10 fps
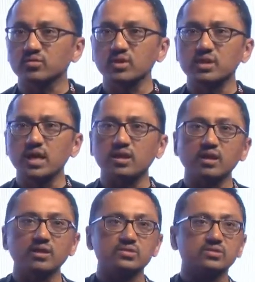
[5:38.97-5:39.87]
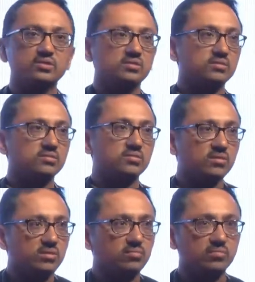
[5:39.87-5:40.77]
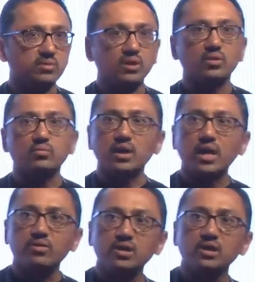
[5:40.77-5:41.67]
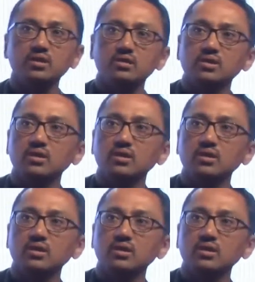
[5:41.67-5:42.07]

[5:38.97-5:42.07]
So in that case, you, you know, AV